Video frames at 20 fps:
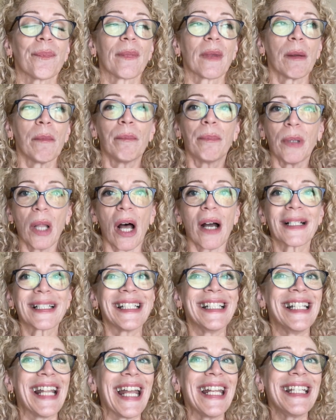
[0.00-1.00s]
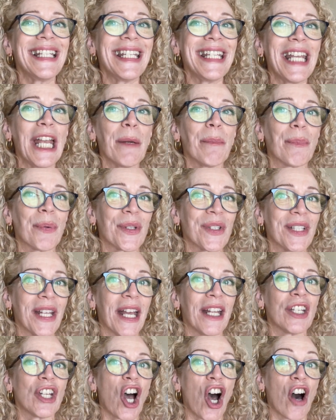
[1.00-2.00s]
blocks
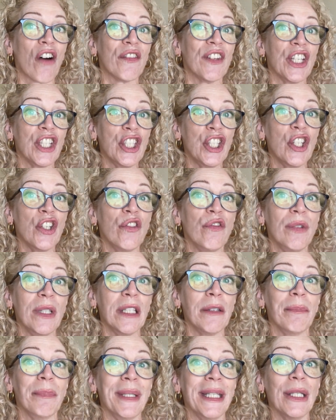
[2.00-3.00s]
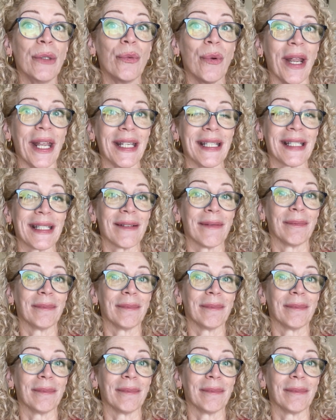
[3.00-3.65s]
98% of the UVB rays.